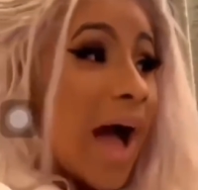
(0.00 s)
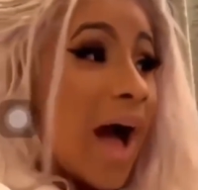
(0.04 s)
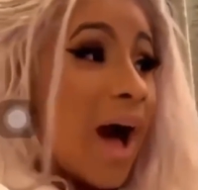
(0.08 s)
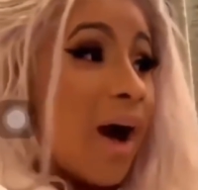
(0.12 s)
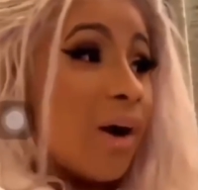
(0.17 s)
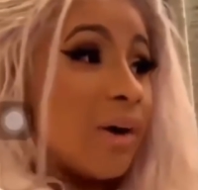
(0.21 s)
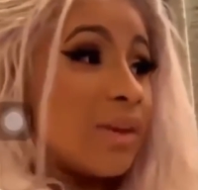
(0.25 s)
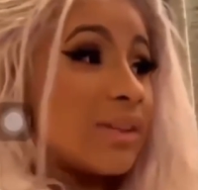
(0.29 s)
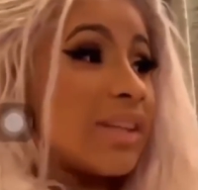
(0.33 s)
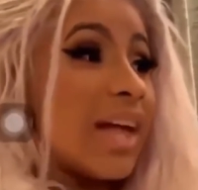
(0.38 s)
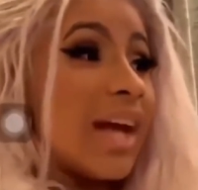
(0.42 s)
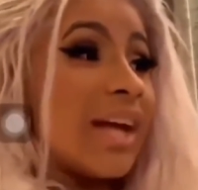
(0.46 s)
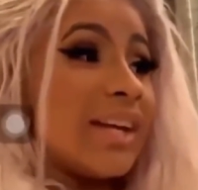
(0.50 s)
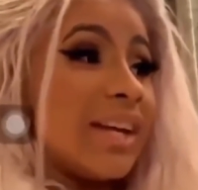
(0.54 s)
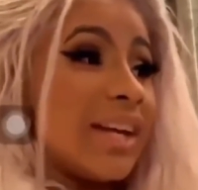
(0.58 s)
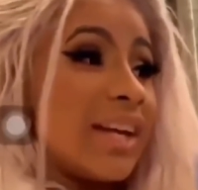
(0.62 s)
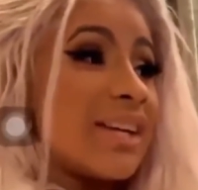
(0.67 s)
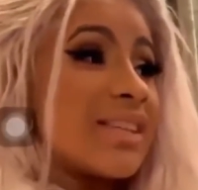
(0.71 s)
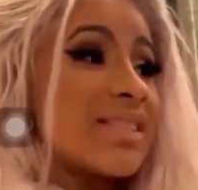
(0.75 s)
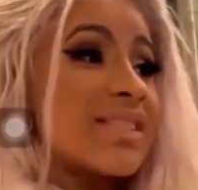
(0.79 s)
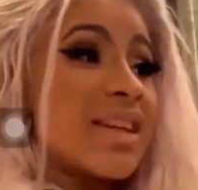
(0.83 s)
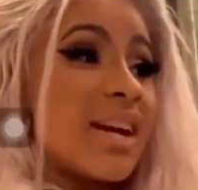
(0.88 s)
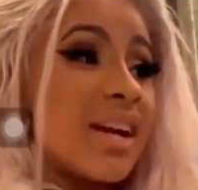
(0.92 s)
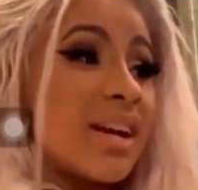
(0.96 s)

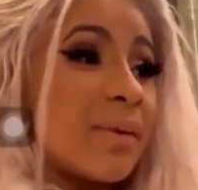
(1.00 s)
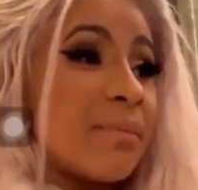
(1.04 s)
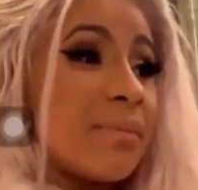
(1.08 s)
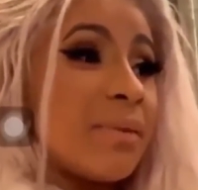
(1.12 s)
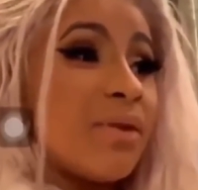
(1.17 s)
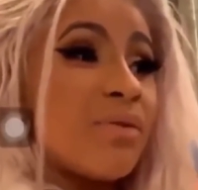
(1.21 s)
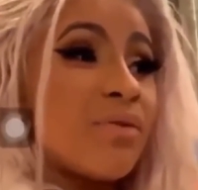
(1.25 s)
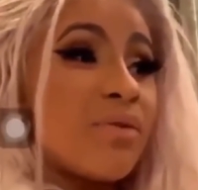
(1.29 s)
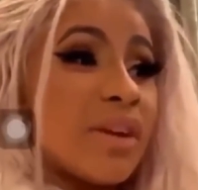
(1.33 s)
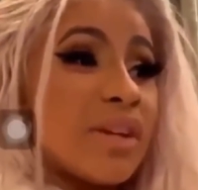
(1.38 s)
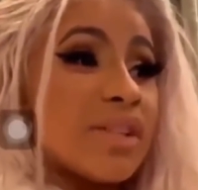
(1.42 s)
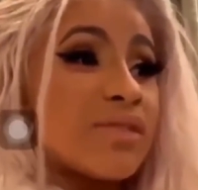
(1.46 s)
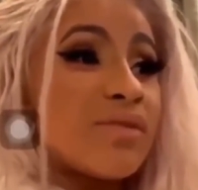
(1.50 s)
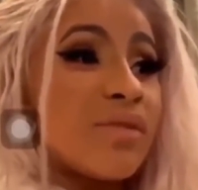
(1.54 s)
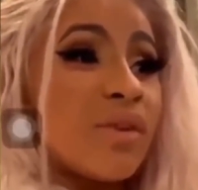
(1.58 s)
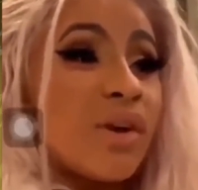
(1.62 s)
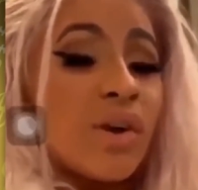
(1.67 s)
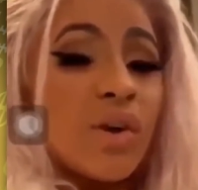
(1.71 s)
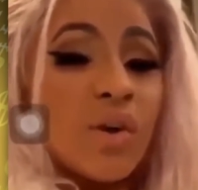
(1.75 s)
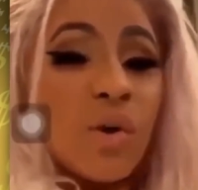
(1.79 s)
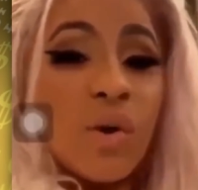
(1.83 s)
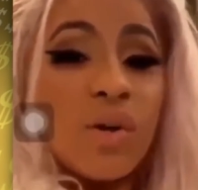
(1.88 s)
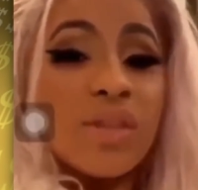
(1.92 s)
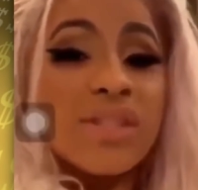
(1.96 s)
Wow, that gonna be
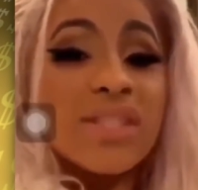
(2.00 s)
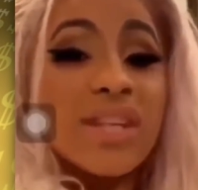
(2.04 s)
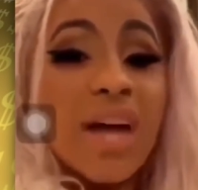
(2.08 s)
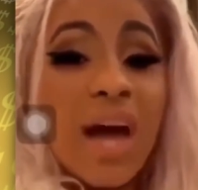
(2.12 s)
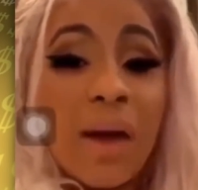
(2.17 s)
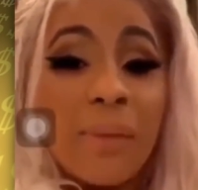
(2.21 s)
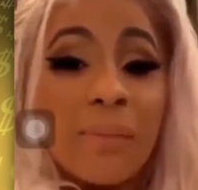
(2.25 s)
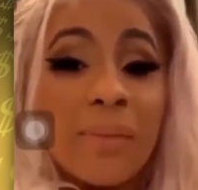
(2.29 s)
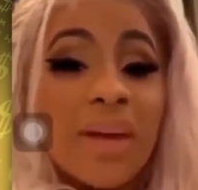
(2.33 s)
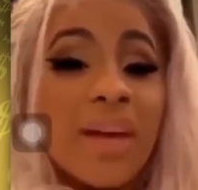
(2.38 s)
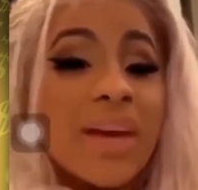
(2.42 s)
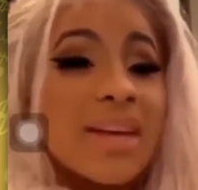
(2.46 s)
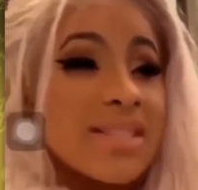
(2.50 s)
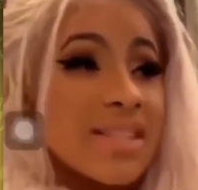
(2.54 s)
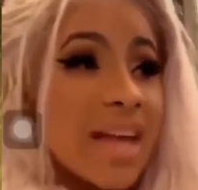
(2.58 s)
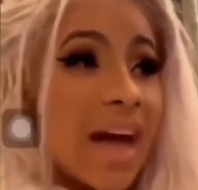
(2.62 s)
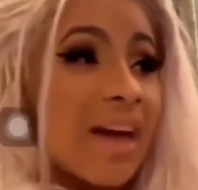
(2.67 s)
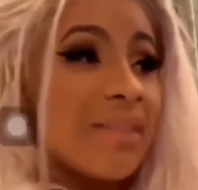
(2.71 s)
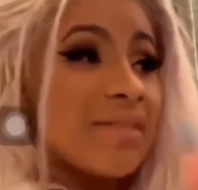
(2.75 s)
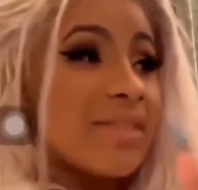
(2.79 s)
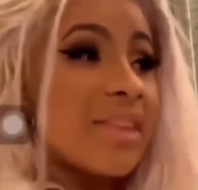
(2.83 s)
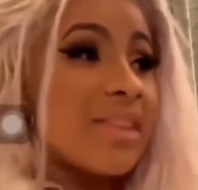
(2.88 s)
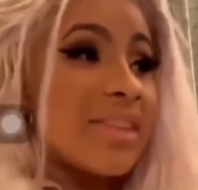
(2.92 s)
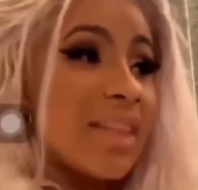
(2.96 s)
rich for a long time
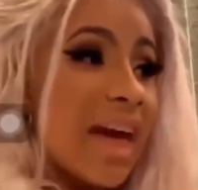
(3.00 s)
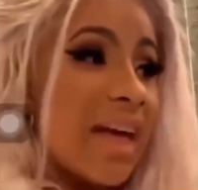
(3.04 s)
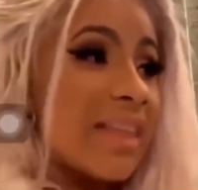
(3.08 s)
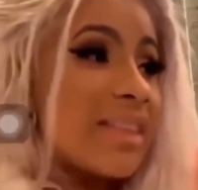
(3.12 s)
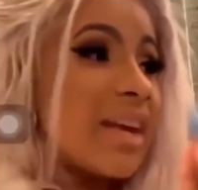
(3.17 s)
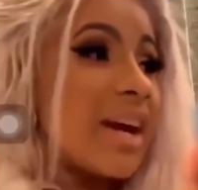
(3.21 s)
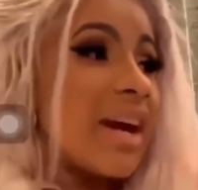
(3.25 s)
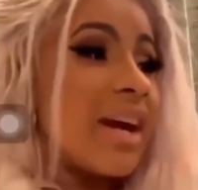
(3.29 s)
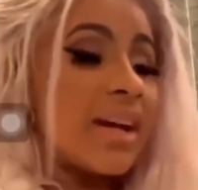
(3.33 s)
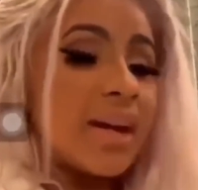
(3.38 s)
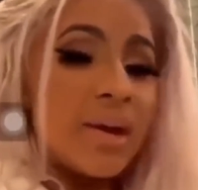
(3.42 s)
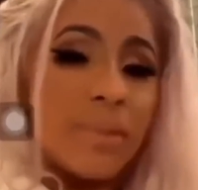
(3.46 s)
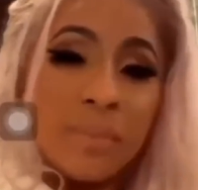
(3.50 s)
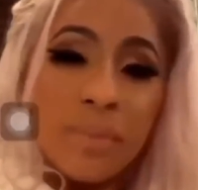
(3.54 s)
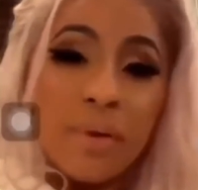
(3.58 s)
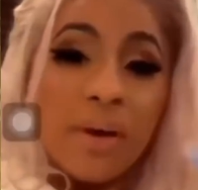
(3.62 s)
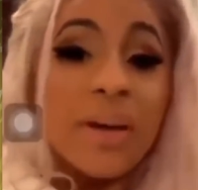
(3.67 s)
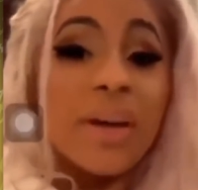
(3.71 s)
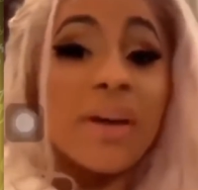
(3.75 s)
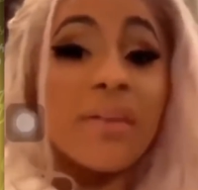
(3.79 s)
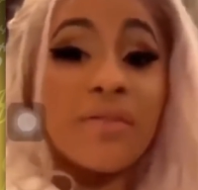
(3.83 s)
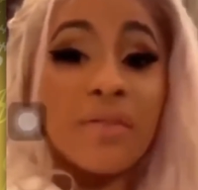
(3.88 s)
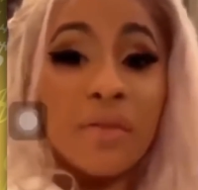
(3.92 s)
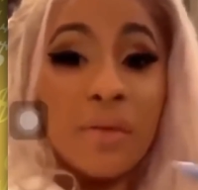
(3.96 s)
because after that they're
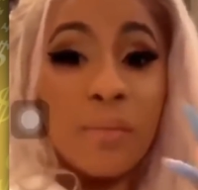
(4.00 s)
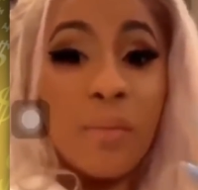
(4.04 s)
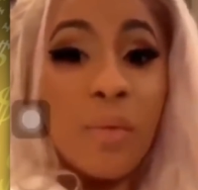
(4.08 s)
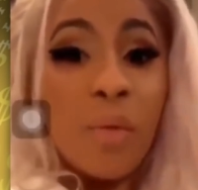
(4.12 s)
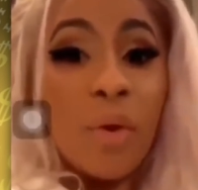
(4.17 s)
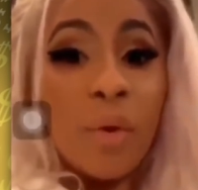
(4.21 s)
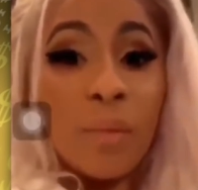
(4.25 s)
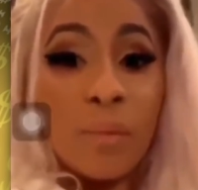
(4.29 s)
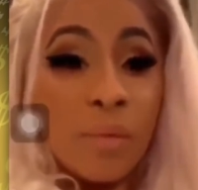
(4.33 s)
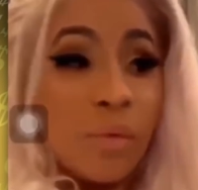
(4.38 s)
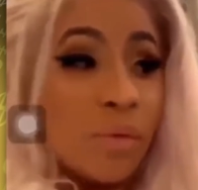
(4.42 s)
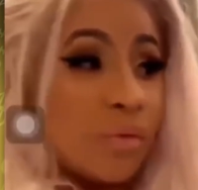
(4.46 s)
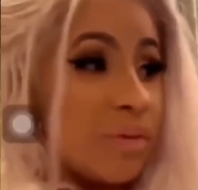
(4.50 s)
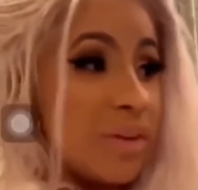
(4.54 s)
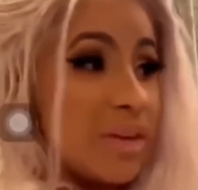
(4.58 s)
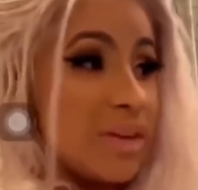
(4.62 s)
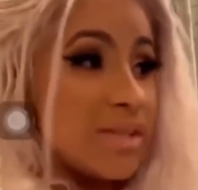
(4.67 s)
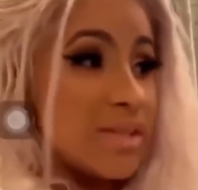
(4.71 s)
gonna book him for more